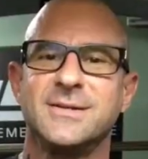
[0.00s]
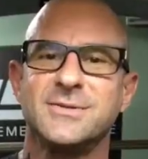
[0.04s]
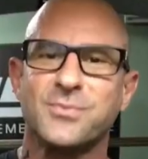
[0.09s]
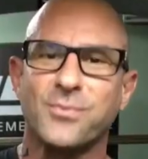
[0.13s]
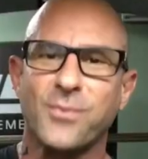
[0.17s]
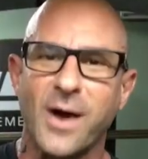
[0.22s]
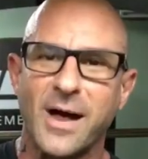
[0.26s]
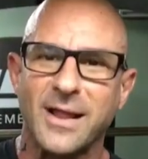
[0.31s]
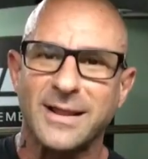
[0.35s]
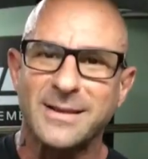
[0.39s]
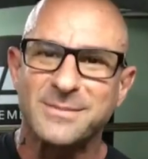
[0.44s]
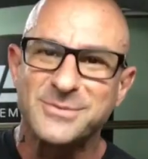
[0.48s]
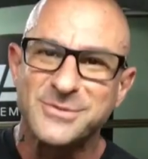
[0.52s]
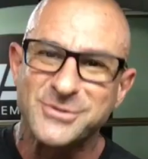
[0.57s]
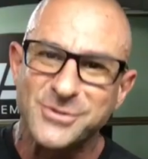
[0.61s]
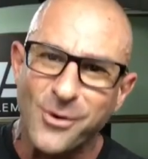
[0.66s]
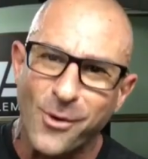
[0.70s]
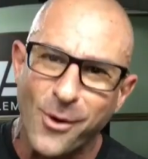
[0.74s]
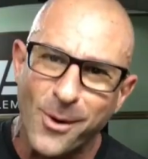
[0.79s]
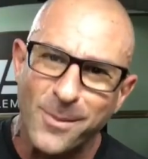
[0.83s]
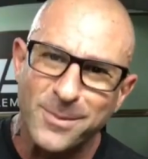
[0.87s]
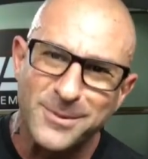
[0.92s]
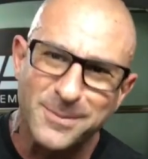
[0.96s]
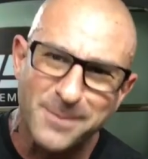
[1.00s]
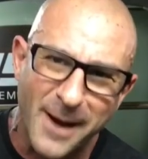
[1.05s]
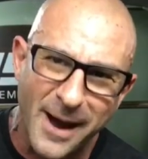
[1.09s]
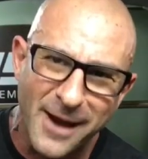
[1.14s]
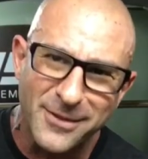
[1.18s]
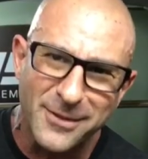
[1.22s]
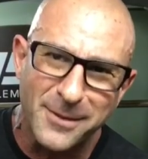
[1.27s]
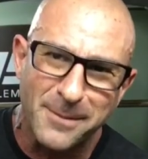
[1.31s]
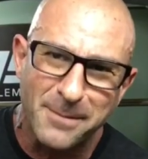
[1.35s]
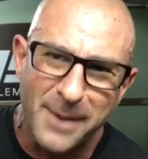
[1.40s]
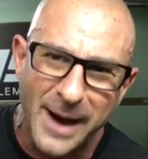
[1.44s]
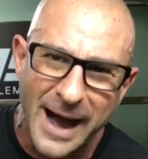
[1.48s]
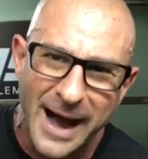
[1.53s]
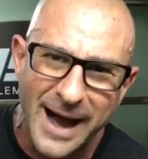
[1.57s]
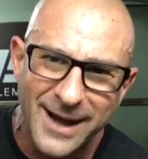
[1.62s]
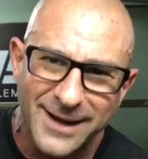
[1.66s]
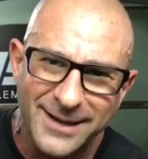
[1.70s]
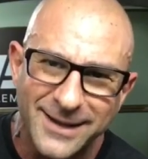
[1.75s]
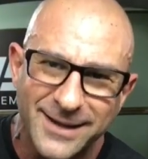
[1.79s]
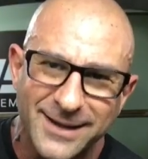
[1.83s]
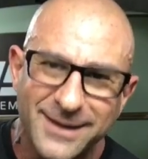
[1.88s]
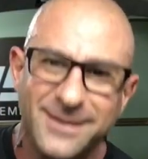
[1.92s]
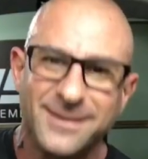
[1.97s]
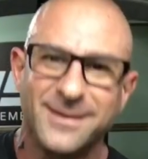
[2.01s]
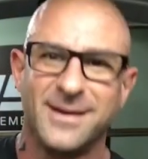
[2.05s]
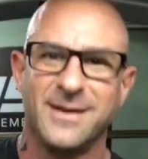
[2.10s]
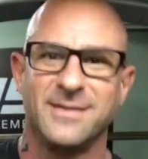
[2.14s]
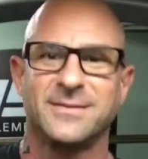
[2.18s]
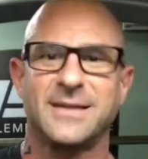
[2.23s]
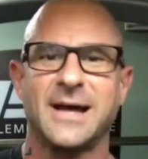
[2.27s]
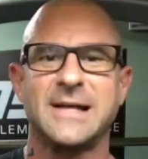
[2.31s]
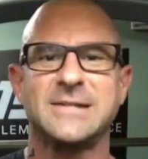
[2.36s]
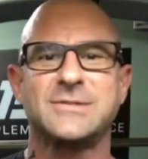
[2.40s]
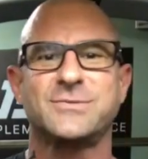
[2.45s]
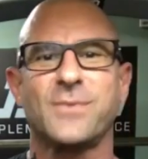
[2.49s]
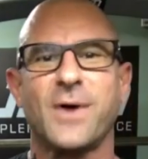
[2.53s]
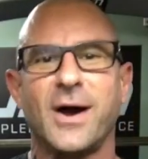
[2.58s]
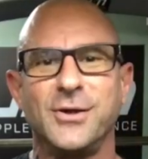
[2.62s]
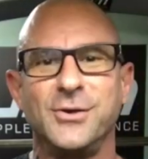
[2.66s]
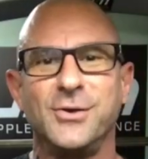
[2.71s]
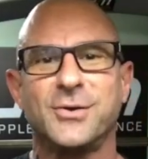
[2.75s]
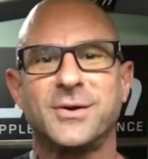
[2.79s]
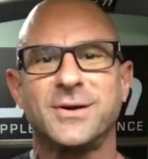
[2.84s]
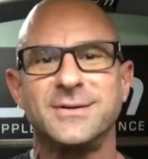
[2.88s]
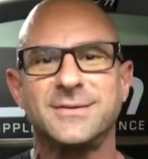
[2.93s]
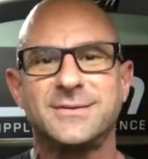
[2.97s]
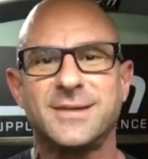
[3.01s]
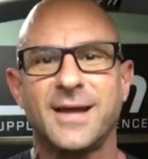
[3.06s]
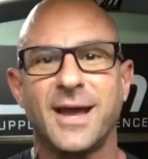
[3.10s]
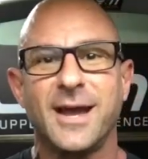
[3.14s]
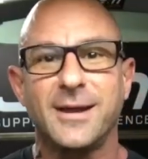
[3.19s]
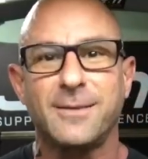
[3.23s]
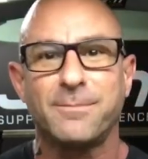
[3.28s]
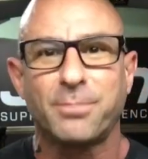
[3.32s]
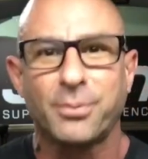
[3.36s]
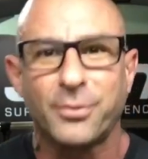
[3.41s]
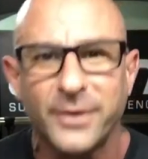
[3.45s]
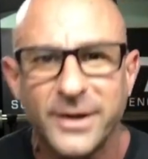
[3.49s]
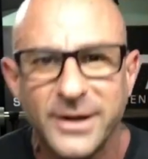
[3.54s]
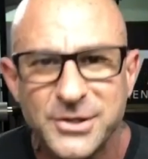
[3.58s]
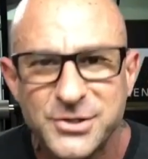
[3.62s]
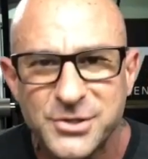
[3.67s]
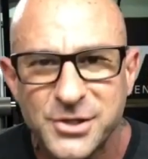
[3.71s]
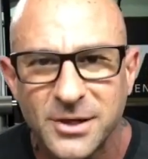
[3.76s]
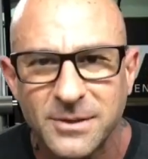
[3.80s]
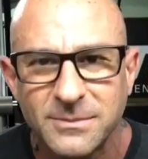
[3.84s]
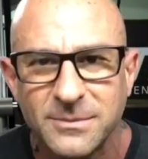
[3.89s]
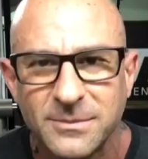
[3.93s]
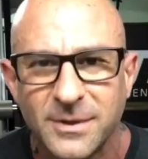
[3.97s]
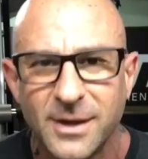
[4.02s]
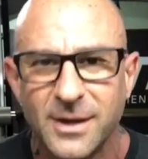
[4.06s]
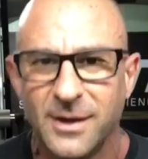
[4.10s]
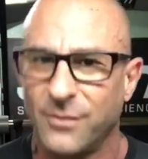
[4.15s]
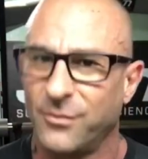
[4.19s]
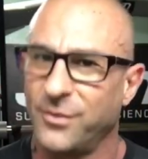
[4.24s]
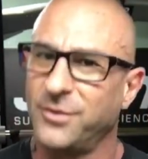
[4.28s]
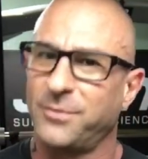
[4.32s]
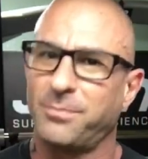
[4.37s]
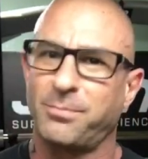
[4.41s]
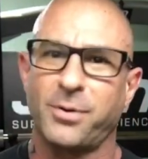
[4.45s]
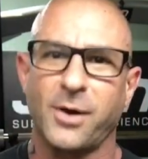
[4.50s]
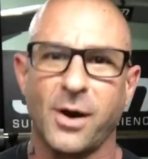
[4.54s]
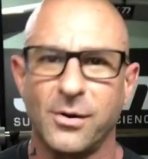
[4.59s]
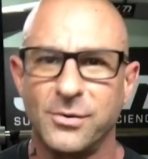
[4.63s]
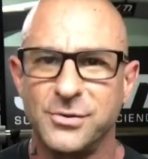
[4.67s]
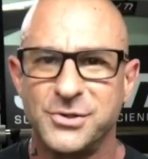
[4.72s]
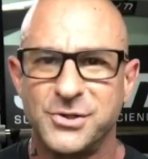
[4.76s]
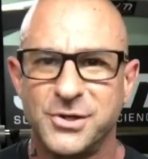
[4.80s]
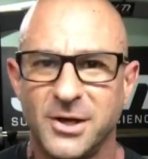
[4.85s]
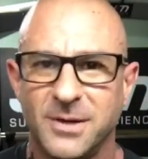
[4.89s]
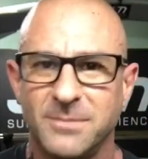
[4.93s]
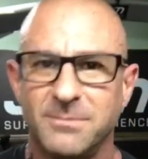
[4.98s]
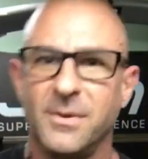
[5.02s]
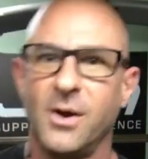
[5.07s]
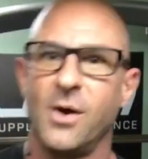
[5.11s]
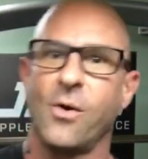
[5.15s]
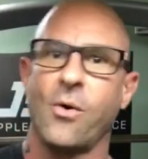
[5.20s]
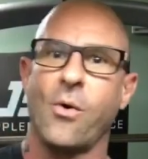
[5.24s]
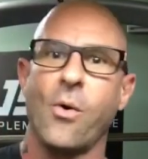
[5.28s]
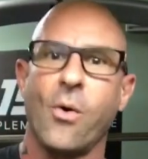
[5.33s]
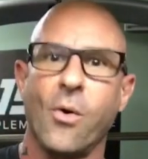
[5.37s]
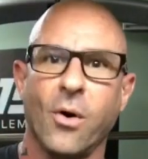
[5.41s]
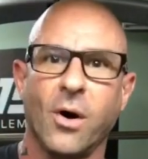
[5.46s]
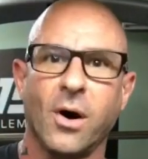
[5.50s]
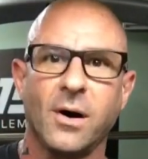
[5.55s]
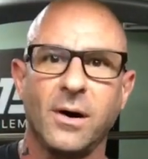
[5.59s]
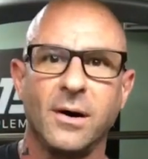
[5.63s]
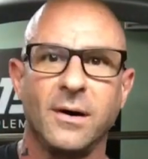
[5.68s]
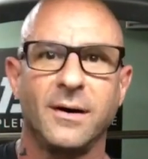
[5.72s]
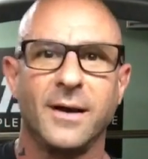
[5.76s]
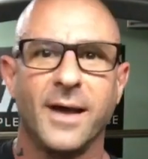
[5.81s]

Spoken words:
is well absorbed by the body. That's why you can take pre-gym with pro-gym or